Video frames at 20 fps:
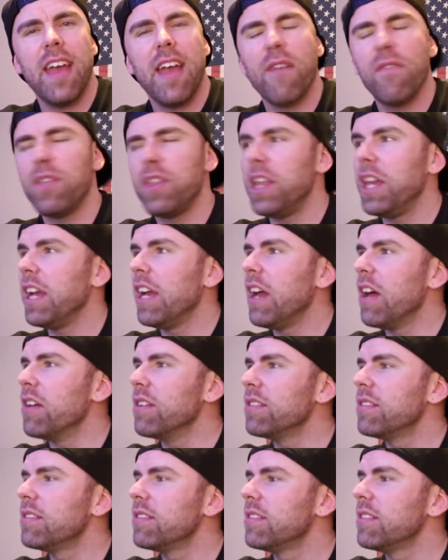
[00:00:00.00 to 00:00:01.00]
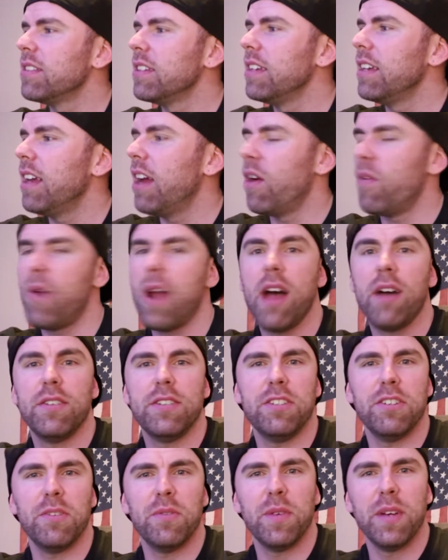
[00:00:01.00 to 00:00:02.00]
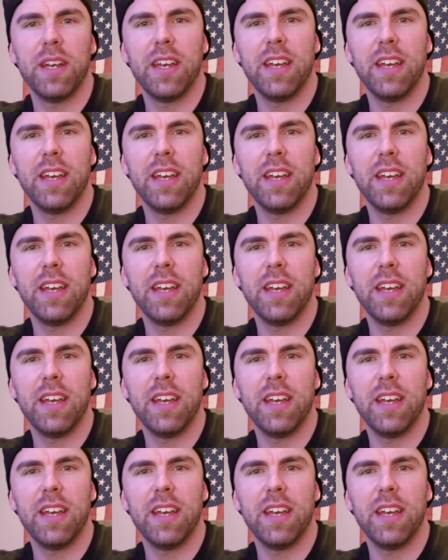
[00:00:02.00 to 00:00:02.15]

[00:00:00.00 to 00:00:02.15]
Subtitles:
Everything else around you